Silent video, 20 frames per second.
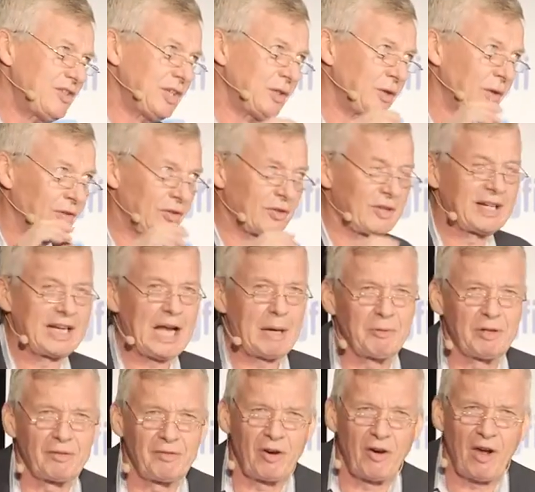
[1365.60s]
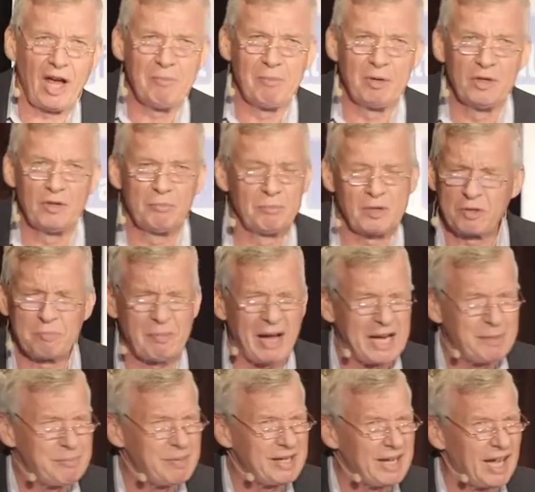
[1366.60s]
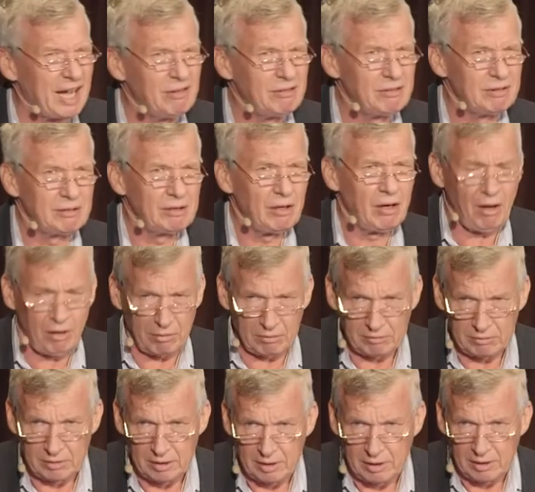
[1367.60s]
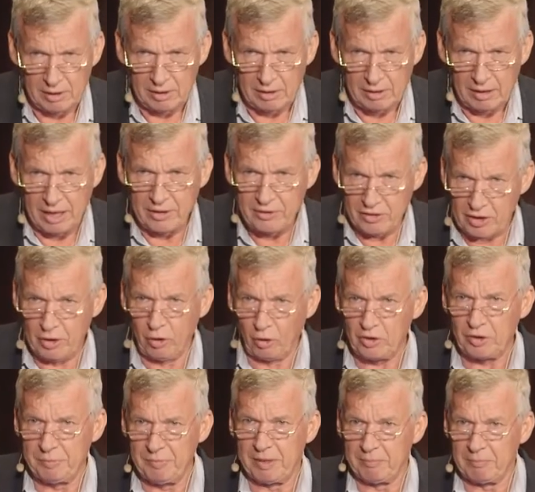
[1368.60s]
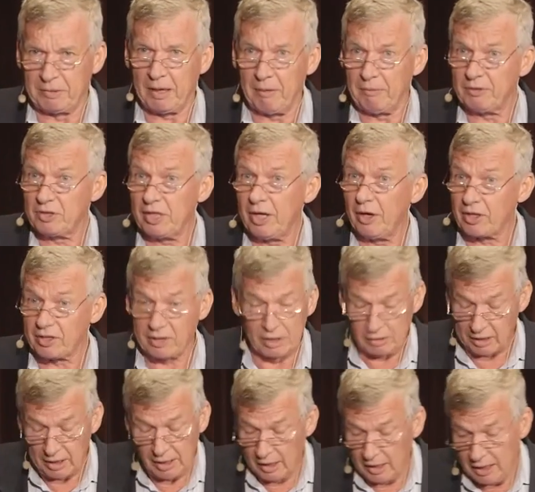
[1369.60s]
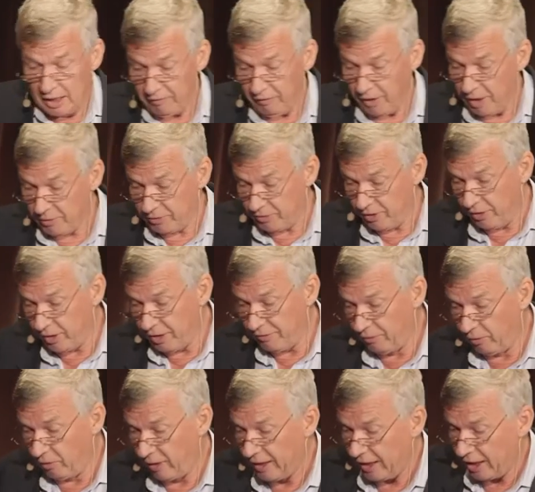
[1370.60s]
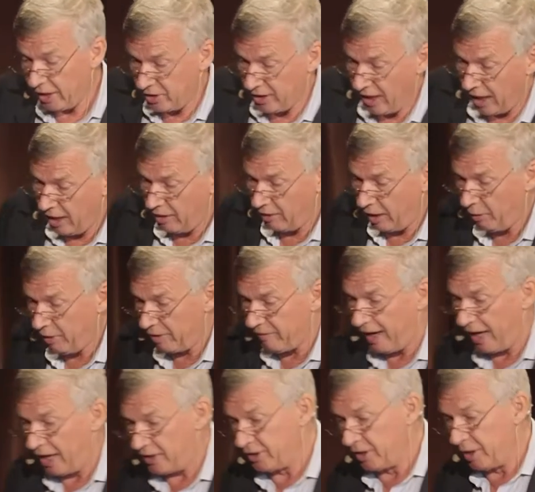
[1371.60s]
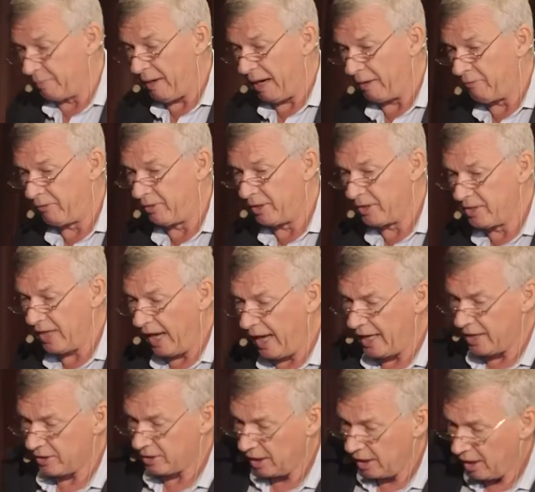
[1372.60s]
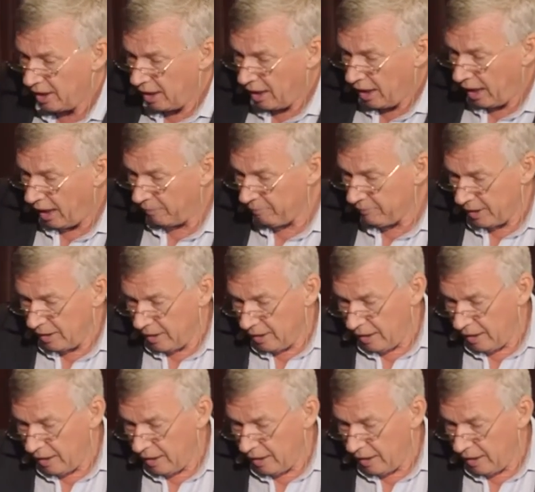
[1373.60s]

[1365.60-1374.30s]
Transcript: tilts and a couple of her eye movements made me go, oh, and just looked a bit. Seriously, look, if I was 34 years younger, I would have asked to the pub for a date. Look,